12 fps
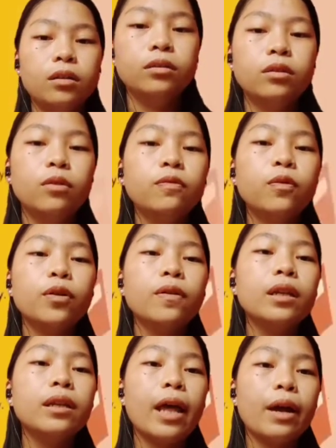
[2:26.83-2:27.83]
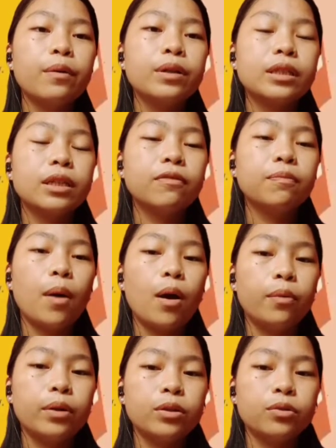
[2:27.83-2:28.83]
So for the narrative
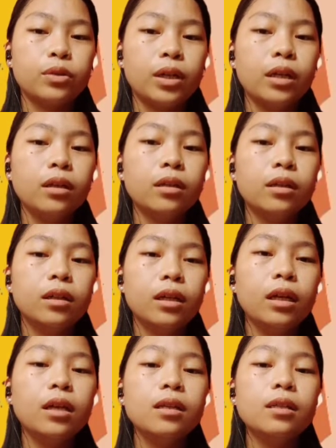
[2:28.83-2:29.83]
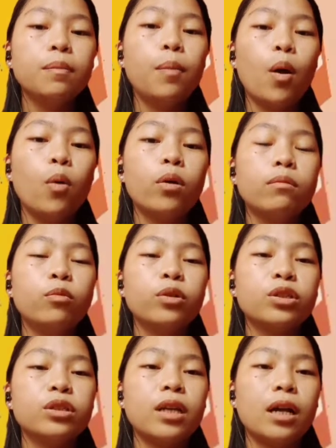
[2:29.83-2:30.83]
poetry, it is a poem
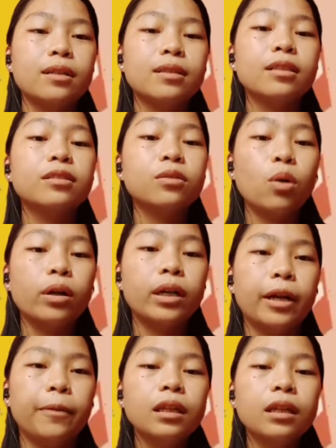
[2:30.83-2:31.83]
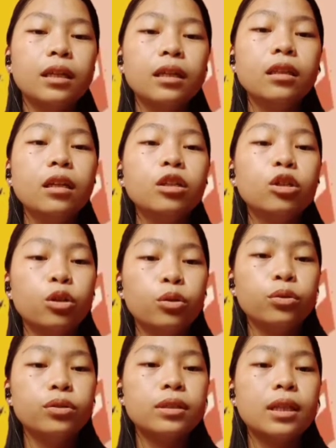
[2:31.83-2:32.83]
which tells a story. It
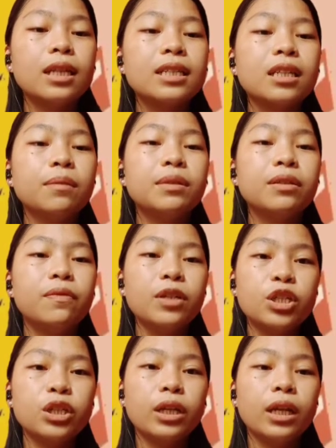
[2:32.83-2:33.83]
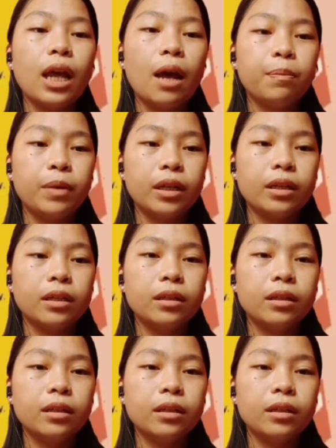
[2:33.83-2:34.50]
includes the subdivision epic,